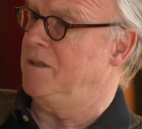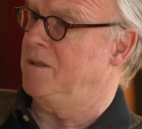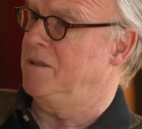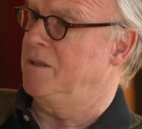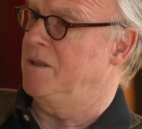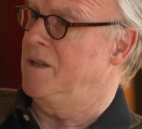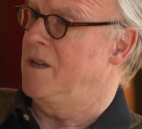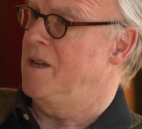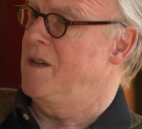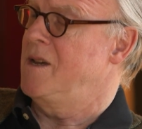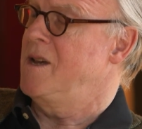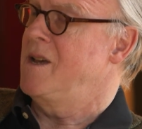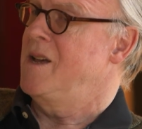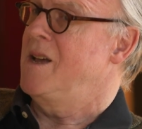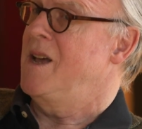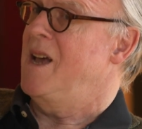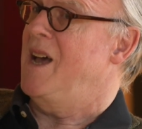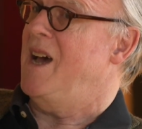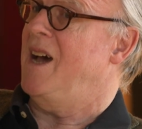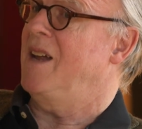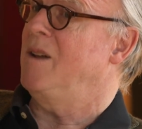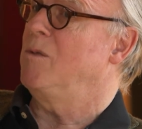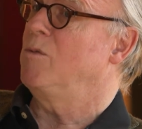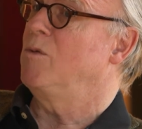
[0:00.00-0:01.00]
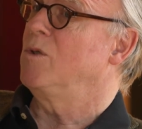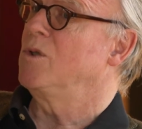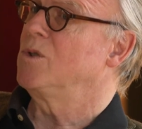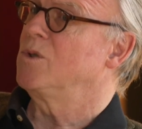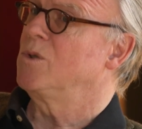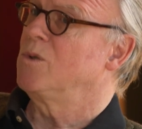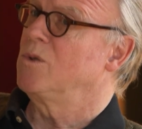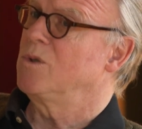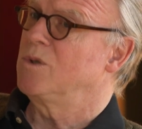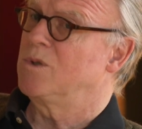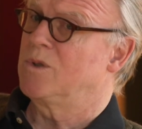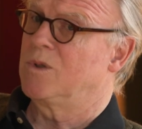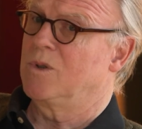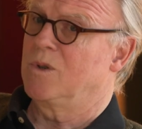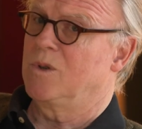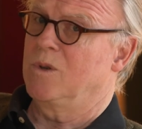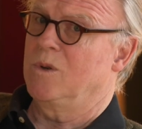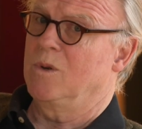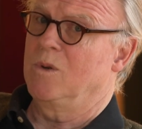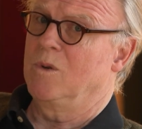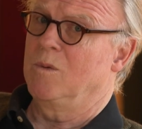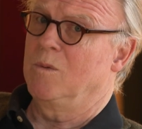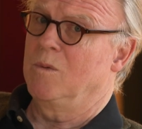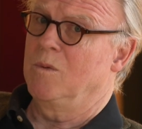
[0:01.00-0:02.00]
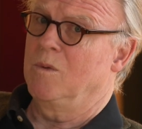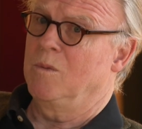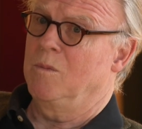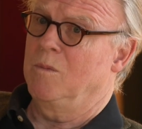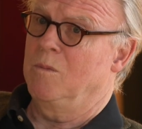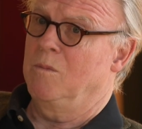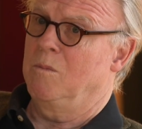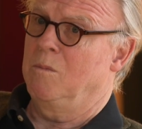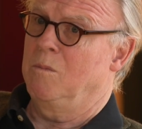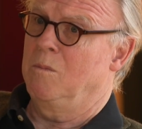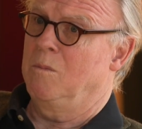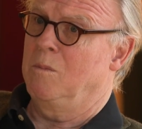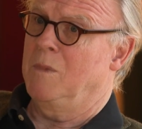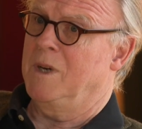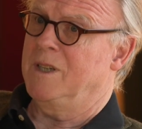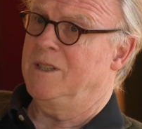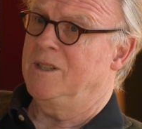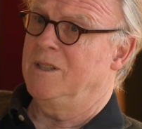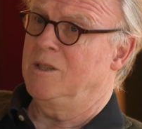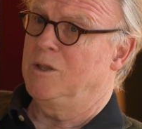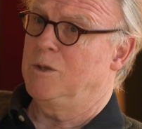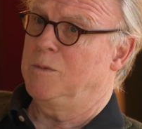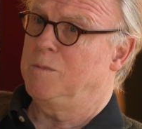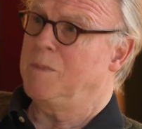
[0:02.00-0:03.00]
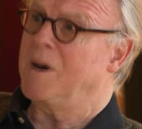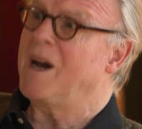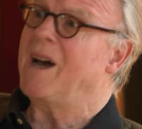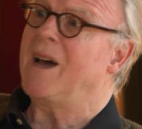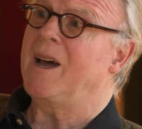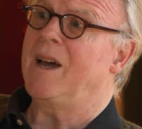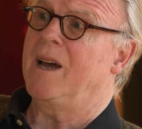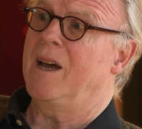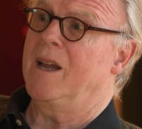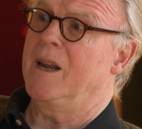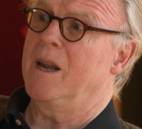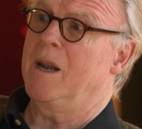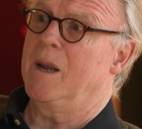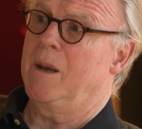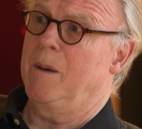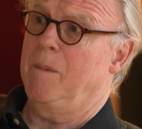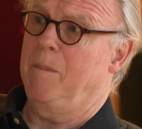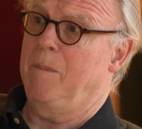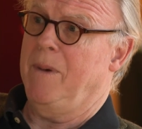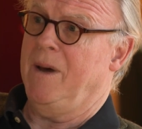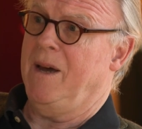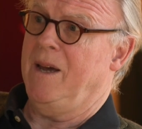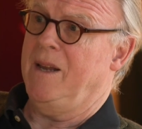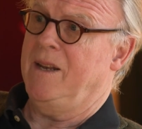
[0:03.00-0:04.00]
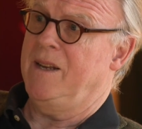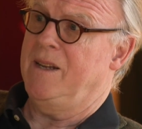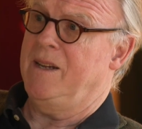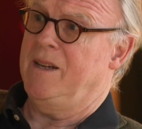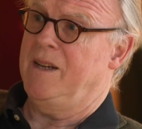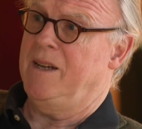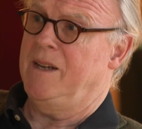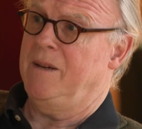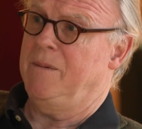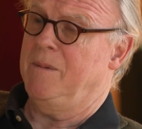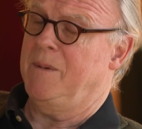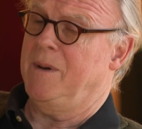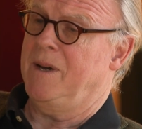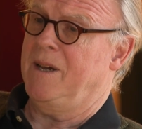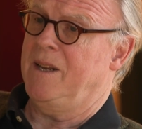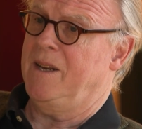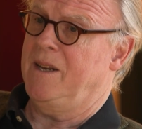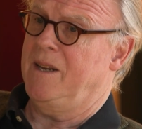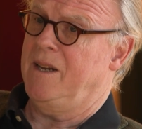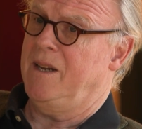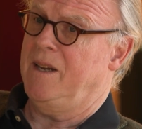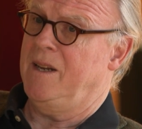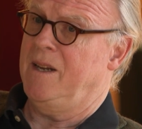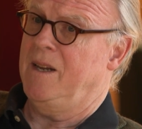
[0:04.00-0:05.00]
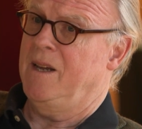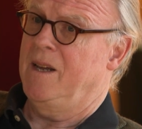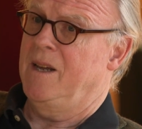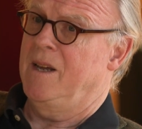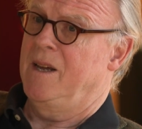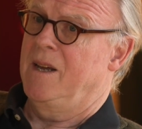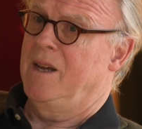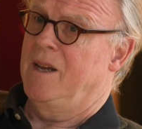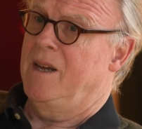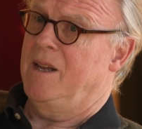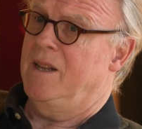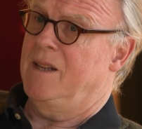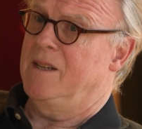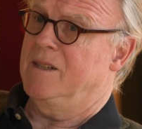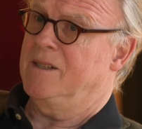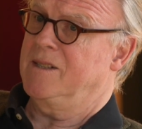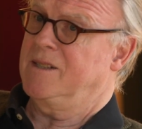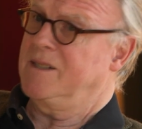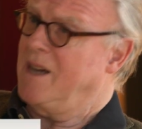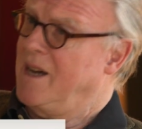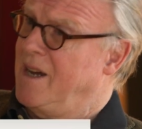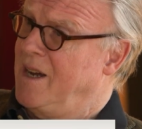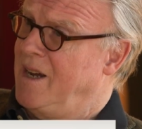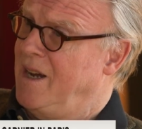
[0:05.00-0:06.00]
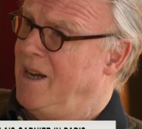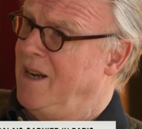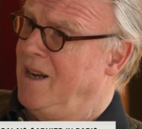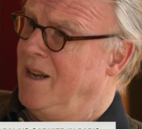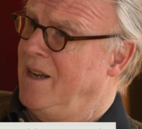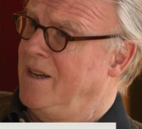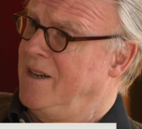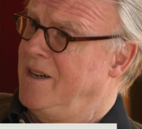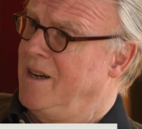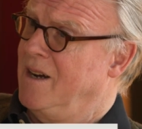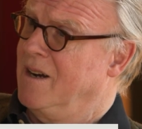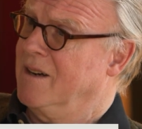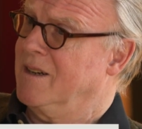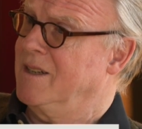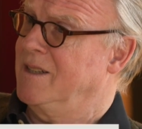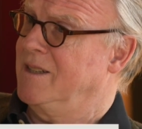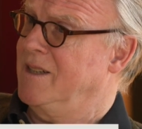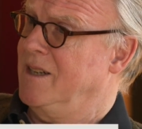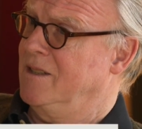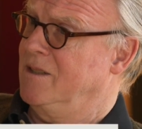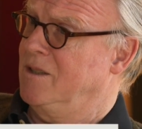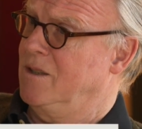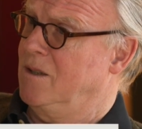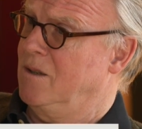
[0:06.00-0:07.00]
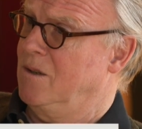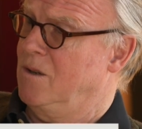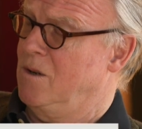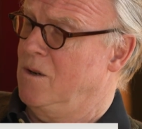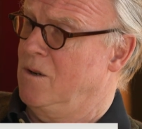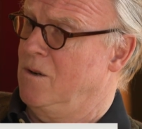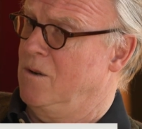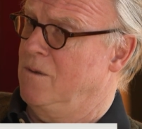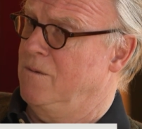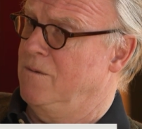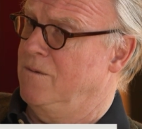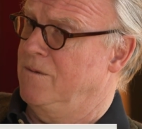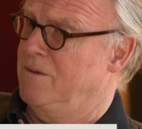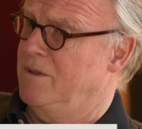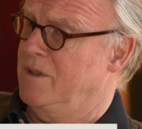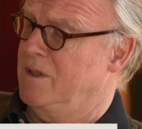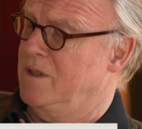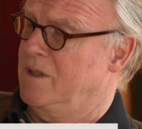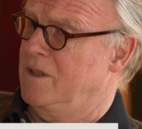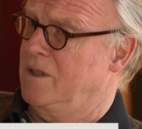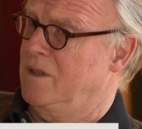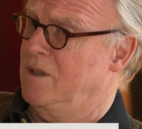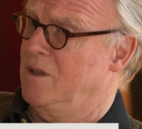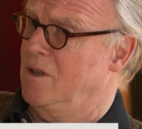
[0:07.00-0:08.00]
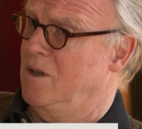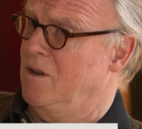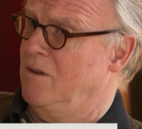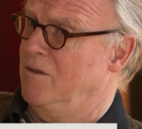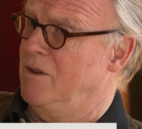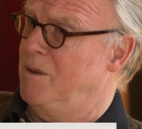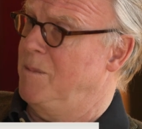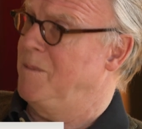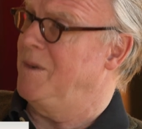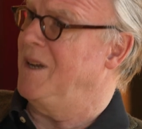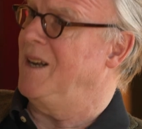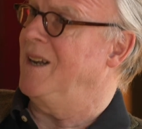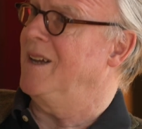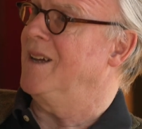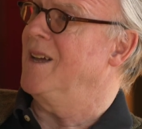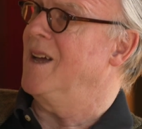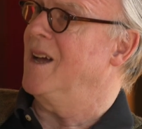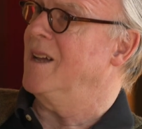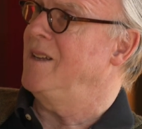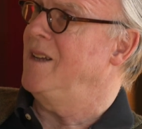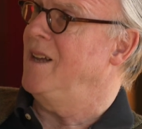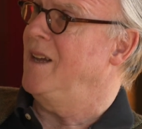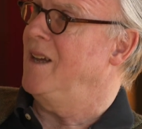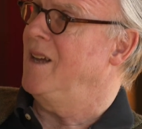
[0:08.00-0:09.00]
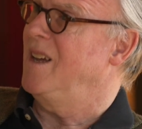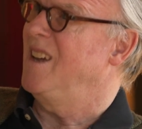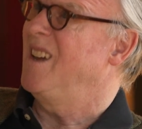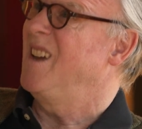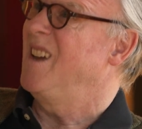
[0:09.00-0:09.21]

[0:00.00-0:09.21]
Mm-hmm. And it was also much inspired by the style and the architecture of the Palais Garnier.